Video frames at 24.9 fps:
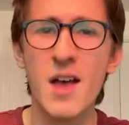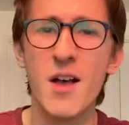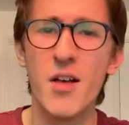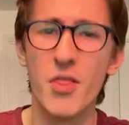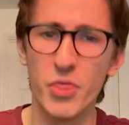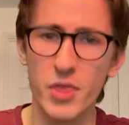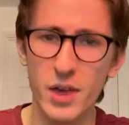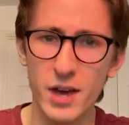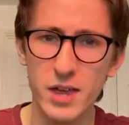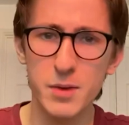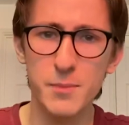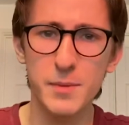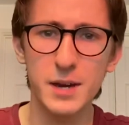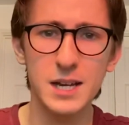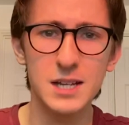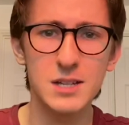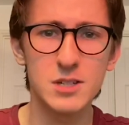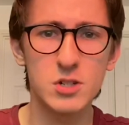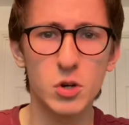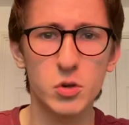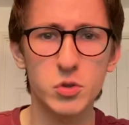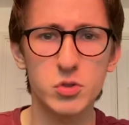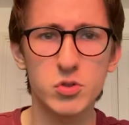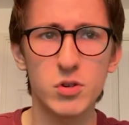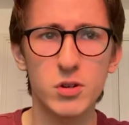They're the main
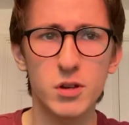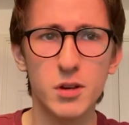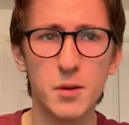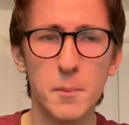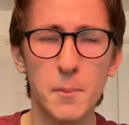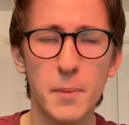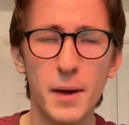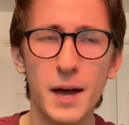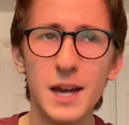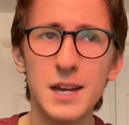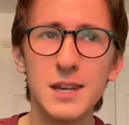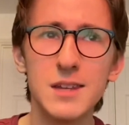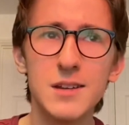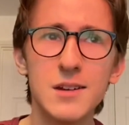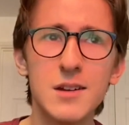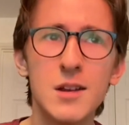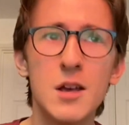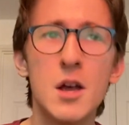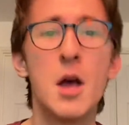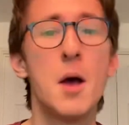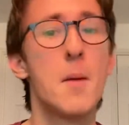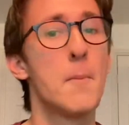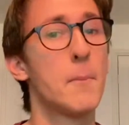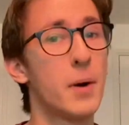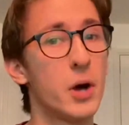Doctor and companion,
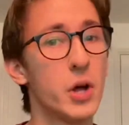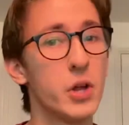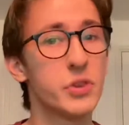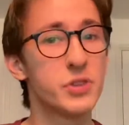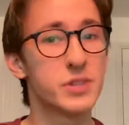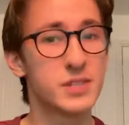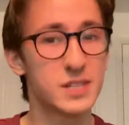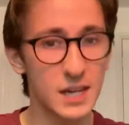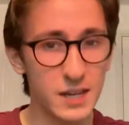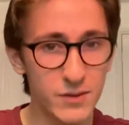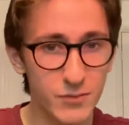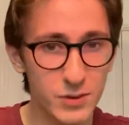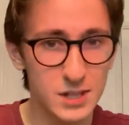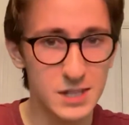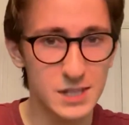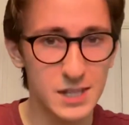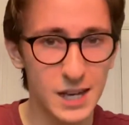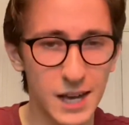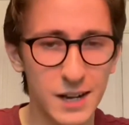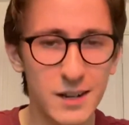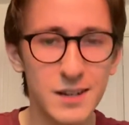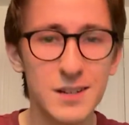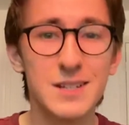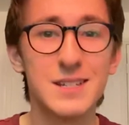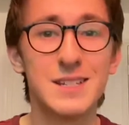but David
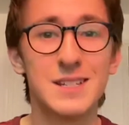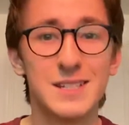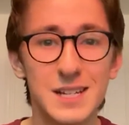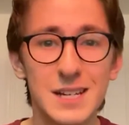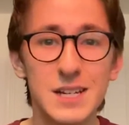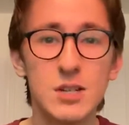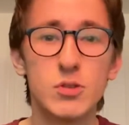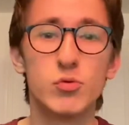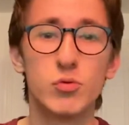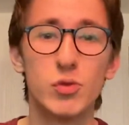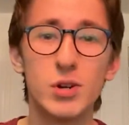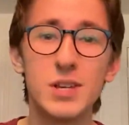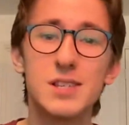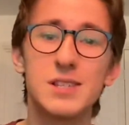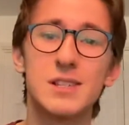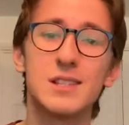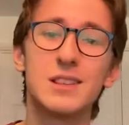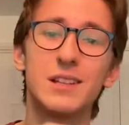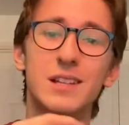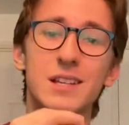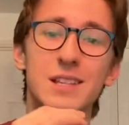Tennant did recently